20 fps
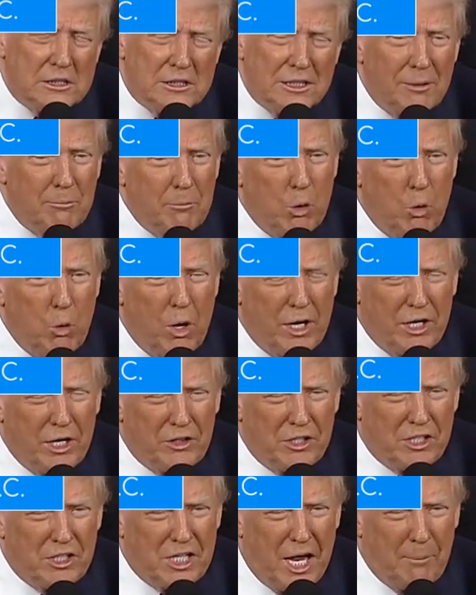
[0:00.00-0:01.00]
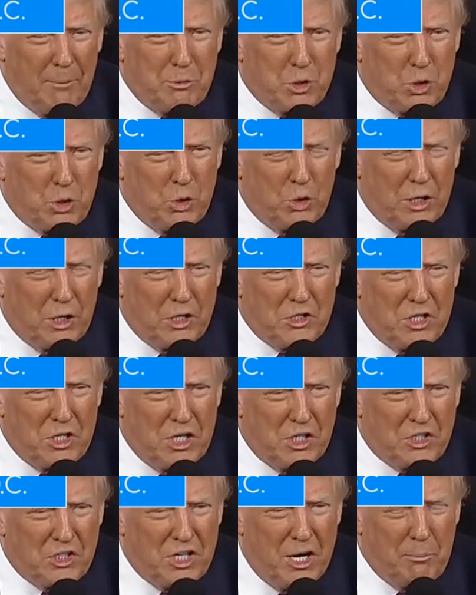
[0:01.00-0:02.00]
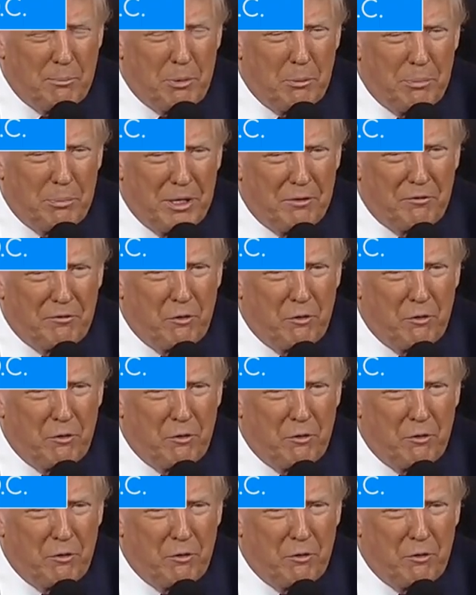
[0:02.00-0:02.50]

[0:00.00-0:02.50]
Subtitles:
Number one, at the top school, as an example, being